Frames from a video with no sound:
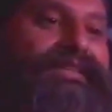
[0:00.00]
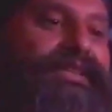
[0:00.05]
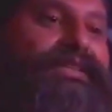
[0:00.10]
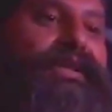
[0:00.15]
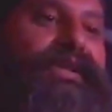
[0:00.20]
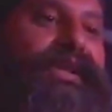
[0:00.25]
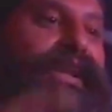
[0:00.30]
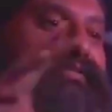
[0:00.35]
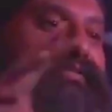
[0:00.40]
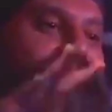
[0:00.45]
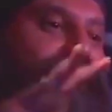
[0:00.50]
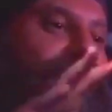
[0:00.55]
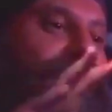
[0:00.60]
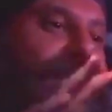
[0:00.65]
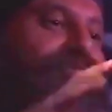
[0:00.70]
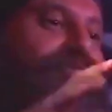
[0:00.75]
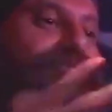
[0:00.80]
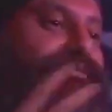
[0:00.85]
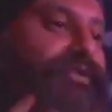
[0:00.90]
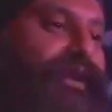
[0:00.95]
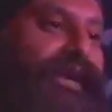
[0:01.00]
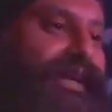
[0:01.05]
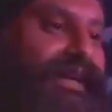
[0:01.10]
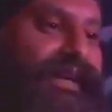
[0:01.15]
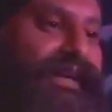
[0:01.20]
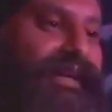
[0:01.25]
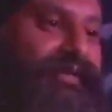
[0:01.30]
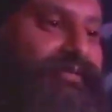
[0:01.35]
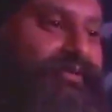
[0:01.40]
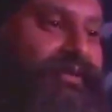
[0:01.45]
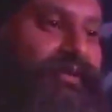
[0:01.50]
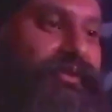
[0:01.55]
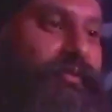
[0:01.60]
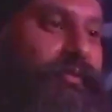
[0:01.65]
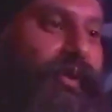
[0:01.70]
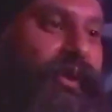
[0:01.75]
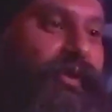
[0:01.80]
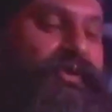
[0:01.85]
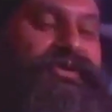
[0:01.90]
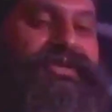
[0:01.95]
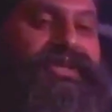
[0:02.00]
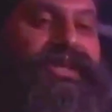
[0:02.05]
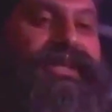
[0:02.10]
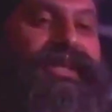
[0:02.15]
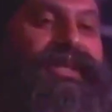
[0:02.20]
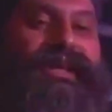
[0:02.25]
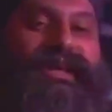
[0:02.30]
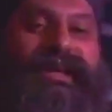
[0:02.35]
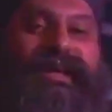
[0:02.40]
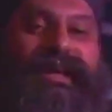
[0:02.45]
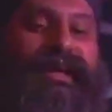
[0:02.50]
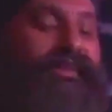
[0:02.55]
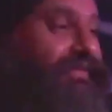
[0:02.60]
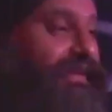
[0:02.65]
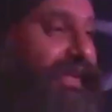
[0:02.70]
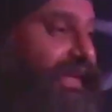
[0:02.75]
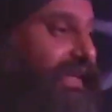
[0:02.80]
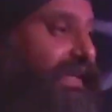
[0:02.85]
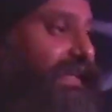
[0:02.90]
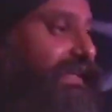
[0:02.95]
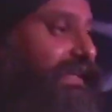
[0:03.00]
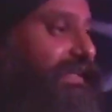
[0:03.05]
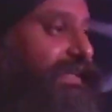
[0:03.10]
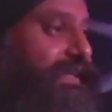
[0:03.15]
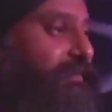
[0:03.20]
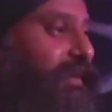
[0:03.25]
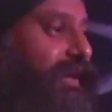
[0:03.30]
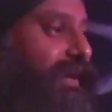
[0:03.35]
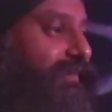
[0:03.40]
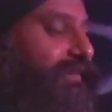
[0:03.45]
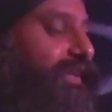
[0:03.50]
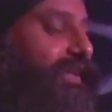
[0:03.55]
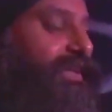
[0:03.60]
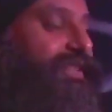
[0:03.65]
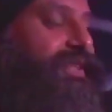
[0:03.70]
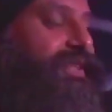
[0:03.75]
just so they feel that I'm friendly enough to approach. If you need any, see me after the